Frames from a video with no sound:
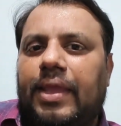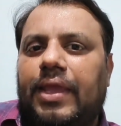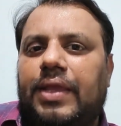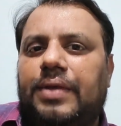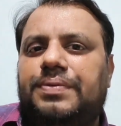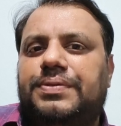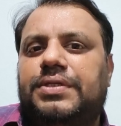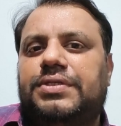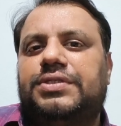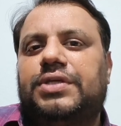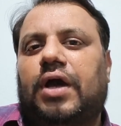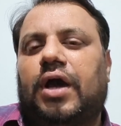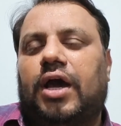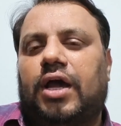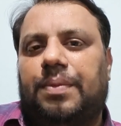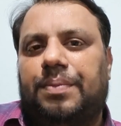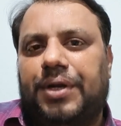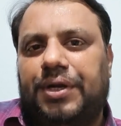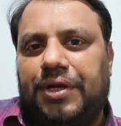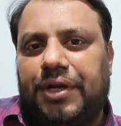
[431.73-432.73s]
If such an
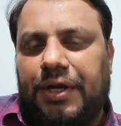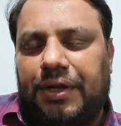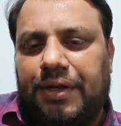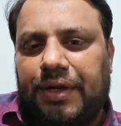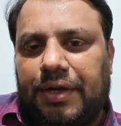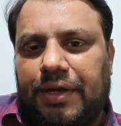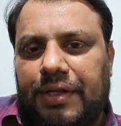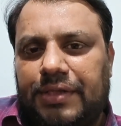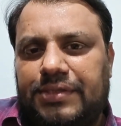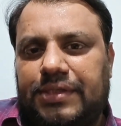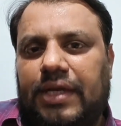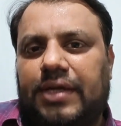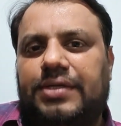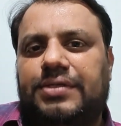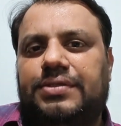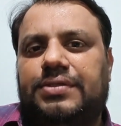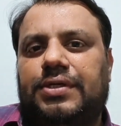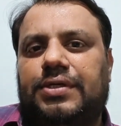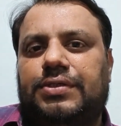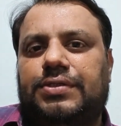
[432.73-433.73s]
arbitrator
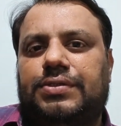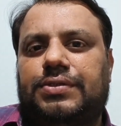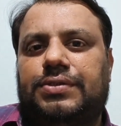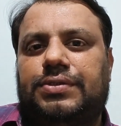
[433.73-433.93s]
decides the